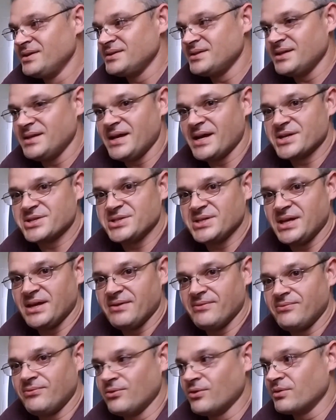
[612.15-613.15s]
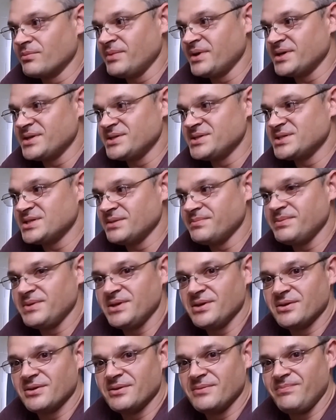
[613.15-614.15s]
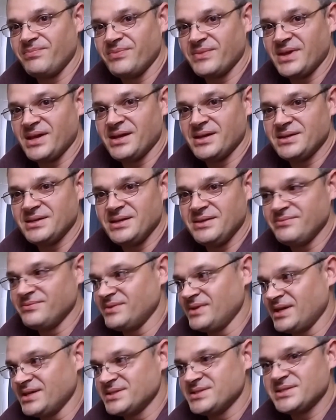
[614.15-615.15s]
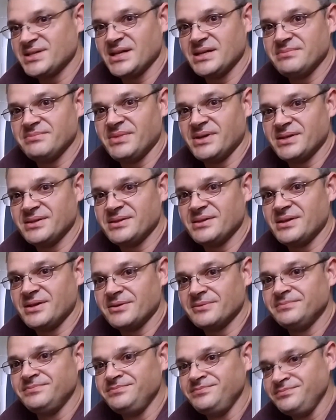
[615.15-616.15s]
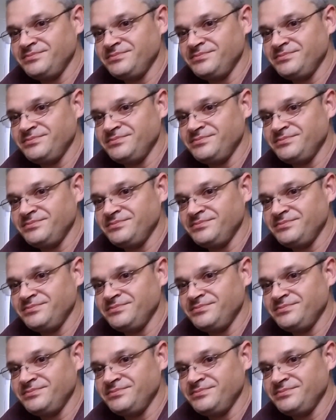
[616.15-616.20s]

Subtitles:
did actually have 4 buttons up here and even that side button there.